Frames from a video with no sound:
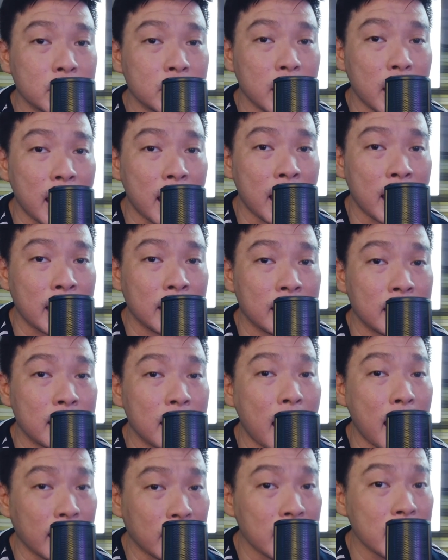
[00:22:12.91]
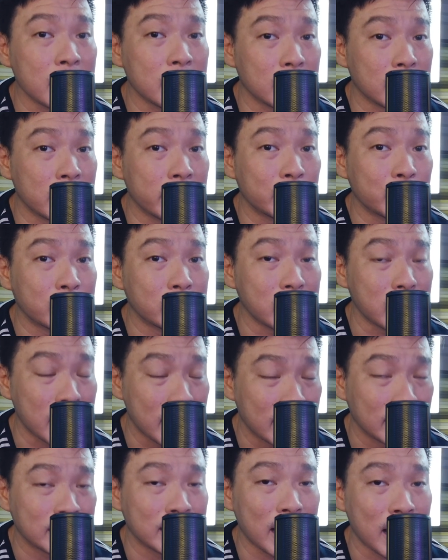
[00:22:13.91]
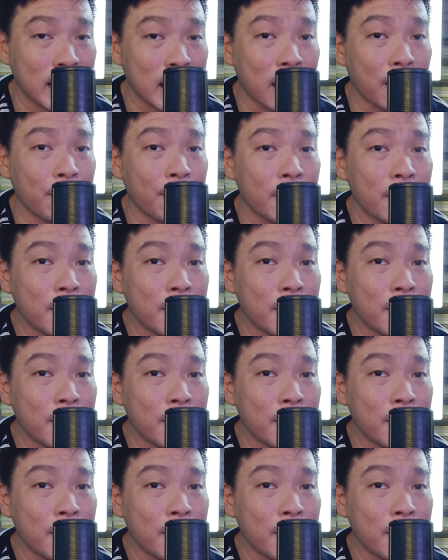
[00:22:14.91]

And I think this is enough